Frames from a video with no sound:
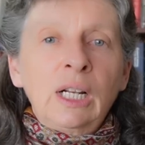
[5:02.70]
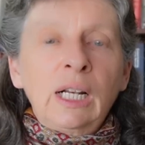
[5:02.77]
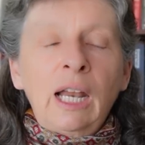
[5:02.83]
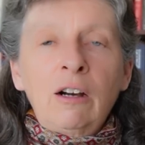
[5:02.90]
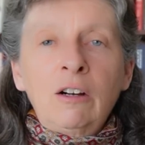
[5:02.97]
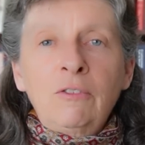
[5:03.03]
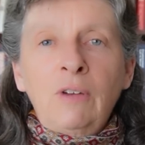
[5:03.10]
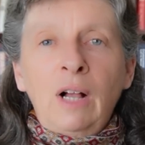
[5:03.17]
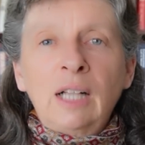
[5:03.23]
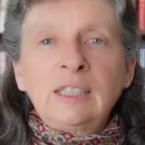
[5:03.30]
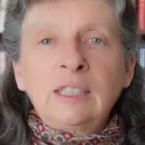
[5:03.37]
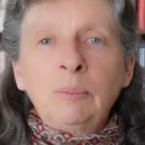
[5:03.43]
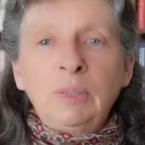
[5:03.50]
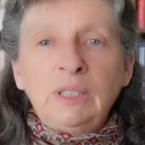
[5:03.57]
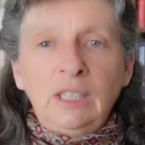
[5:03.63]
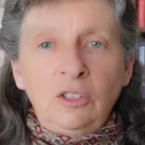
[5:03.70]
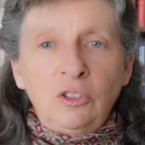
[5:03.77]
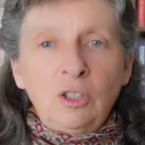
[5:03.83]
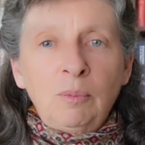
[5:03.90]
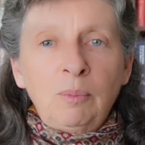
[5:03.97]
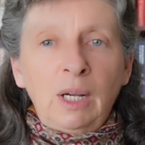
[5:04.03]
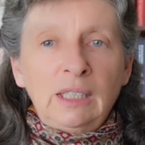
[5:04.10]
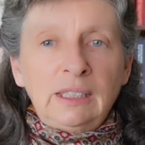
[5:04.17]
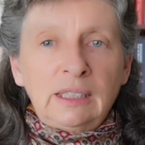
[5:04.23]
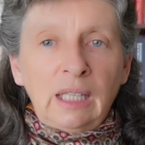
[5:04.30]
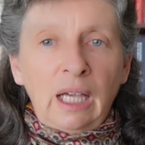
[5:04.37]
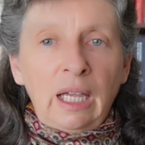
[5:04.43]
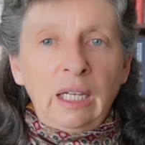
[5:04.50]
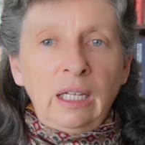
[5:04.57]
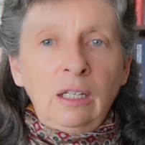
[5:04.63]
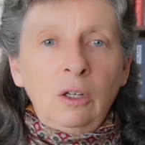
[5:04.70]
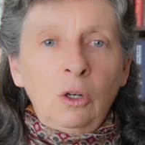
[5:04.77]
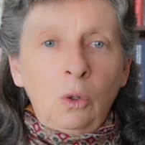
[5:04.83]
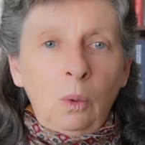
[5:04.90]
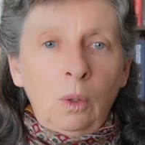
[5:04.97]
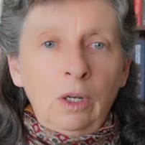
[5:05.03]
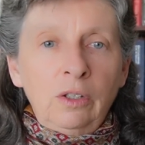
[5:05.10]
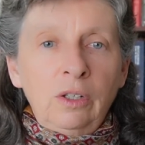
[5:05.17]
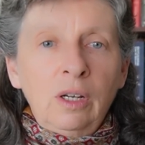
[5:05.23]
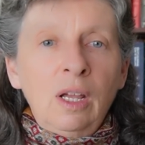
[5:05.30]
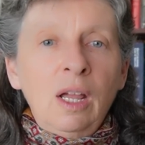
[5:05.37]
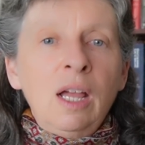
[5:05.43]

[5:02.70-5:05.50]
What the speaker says: clarifies the position by saying, quote,